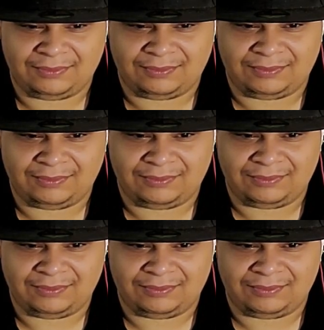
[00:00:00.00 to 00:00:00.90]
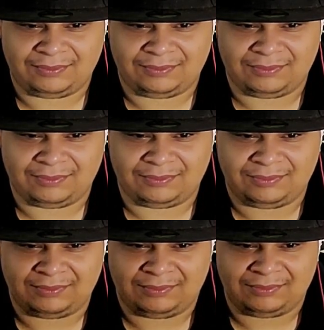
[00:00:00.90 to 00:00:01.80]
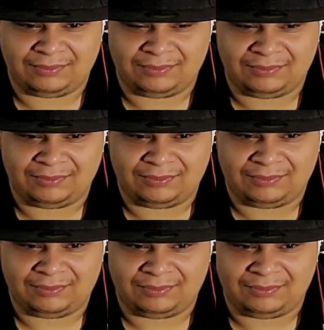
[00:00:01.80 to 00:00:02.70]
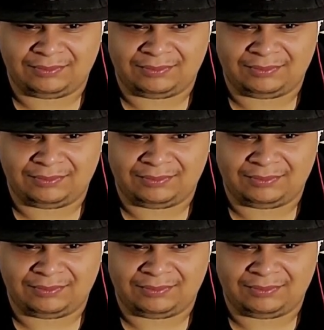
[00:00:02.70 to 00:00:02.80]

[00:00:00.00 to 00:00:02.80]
No words are spoken by the person on screen.